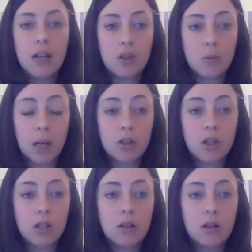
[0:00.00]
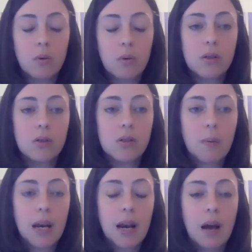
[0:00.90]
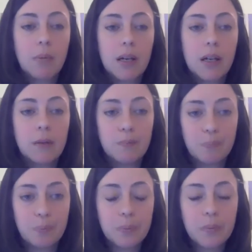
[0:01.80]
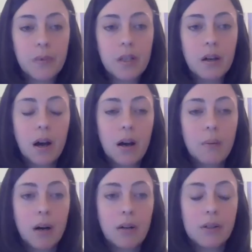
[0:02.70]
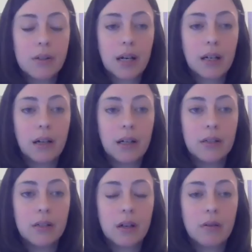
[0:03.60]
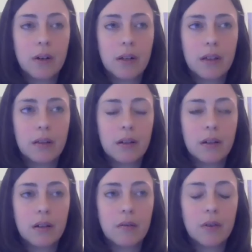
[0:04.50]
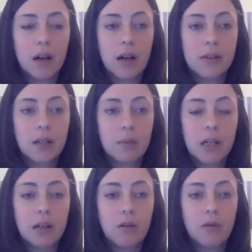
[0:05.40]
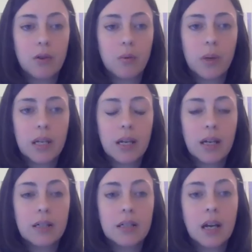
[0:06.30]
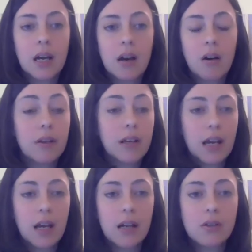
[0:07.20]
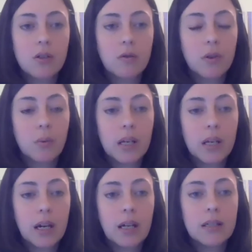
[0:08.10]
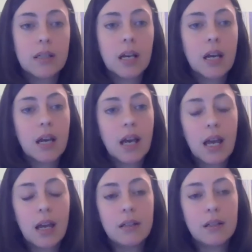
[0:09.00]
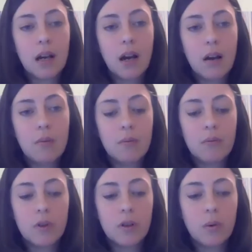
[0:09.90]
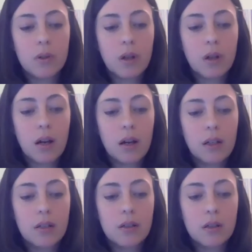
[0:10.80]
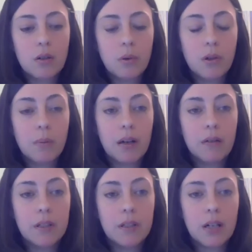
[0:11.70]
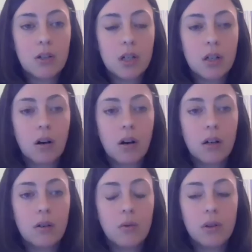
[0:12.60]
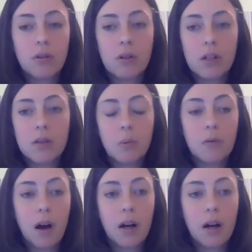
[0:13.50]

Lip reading: As you mentioned, there was a summit happening on the sidelines of, I think, the ASEAN meeting over the weekend, or the EAS over the weekend. And there was a considerable amount of attention on North Korea's